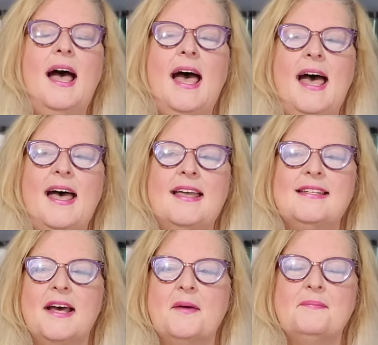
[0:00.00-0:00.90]
And
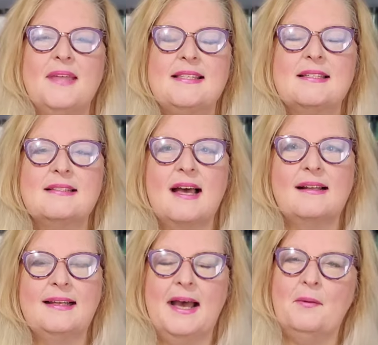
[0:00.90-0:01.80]
that's
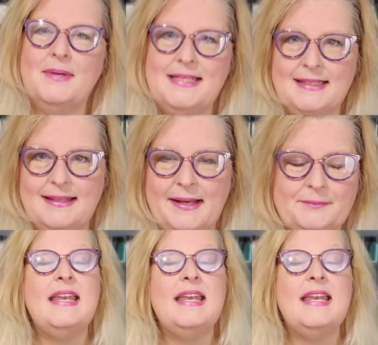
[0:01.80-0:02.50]
exactly how we did that.